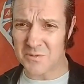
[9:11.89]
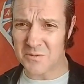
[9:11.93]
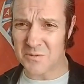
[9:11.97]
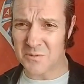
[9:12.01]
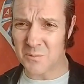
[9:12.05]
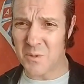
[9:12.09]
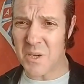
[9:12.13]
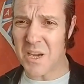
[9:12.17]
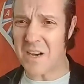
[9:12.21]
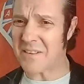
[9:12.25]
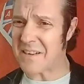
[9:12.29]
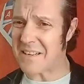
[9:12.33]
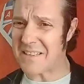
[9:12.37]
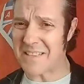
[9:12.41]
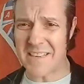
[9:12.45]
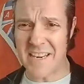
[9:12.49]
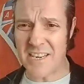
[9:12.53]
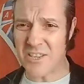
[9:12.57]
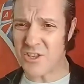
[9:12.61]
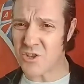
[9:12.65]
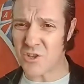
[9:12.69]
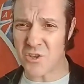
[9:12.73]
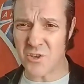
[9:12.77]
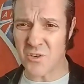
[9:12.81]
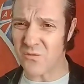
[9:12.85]
We are a
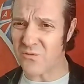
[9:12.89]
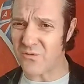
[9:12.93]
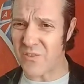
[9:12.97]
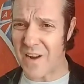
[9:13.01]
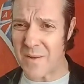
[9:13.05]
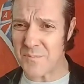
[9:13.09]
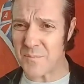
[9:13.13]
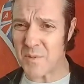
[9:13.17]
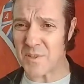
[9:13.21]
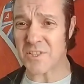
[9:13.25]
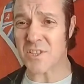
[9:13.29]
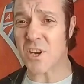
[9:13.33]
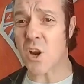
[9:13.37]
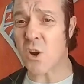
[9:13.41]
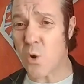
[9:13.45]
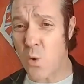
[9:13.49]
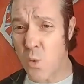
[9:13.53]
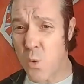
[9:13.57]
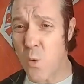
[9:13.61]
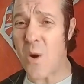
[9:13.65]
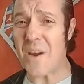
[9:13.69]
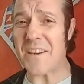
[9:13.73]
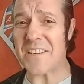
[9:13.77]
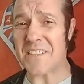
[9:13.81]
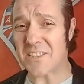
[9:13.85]
nation of families,
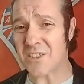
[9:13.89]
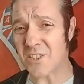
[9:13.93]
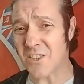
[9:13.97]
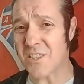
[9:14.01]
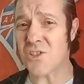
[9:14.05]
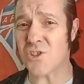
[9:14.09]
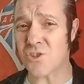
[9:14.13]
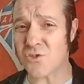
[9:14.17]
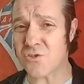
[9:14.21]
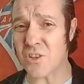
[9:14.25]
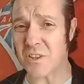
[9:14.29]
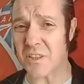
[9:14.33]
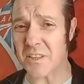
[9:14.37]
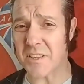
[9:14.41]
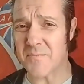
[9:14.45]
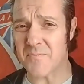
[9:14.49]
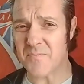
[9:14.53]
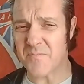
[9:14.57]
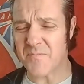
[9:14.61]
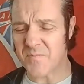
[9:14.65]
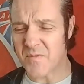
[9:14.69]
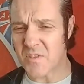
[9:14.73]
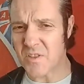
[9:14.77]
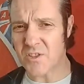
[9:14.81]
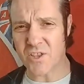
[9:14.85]
quite literally,
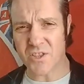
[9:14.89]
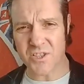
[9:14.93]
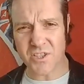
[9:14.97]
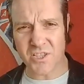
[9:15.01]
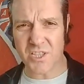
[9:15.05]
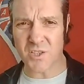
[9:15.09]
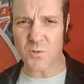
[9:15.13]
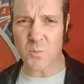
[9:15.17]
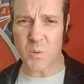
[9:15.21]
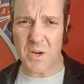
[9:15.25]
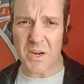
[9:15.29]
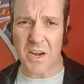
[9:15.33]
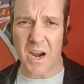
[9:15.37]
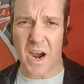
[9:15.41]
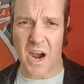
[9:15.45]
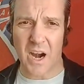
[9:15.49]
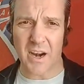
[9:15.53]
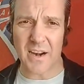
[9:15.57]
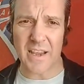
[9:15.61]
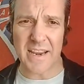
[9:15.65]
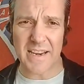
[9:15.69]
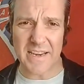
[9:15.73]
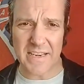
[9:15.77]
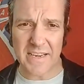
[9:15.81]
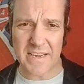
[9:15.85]
just as we are a